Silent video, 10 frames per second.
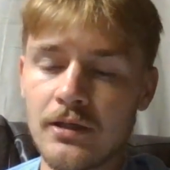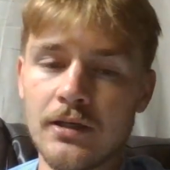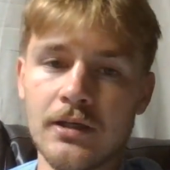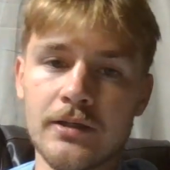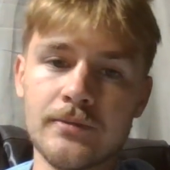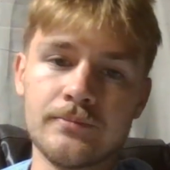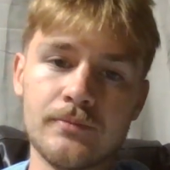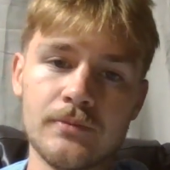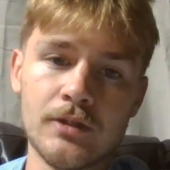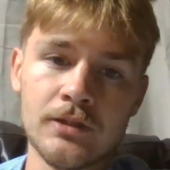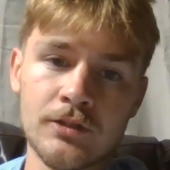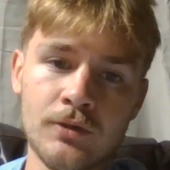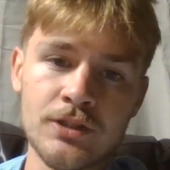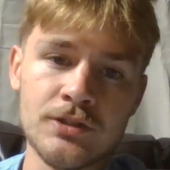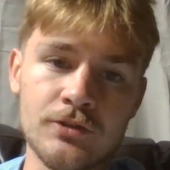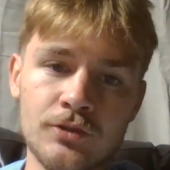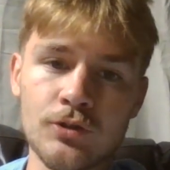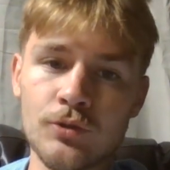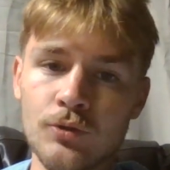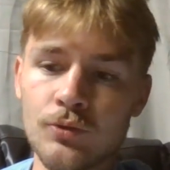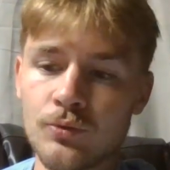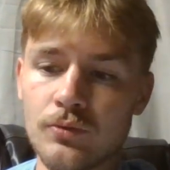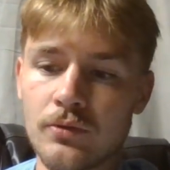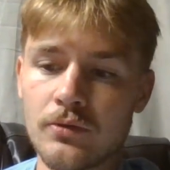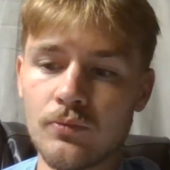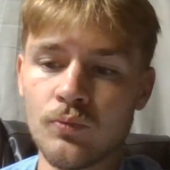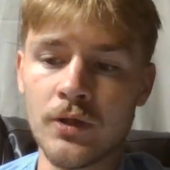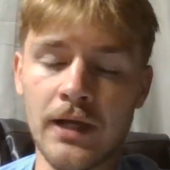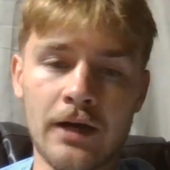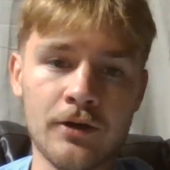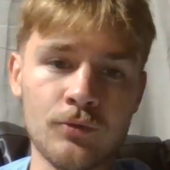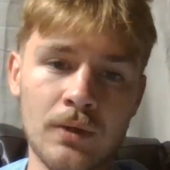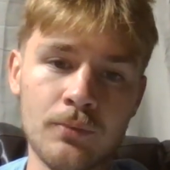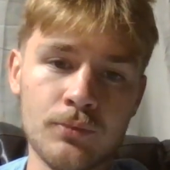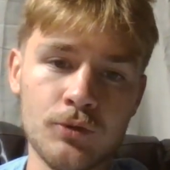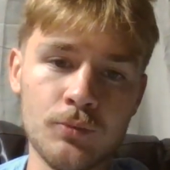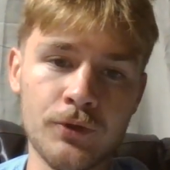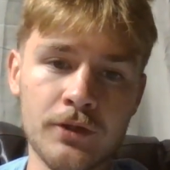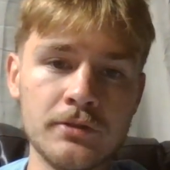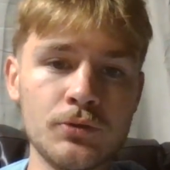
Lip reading: On to question two, how can Web 2.0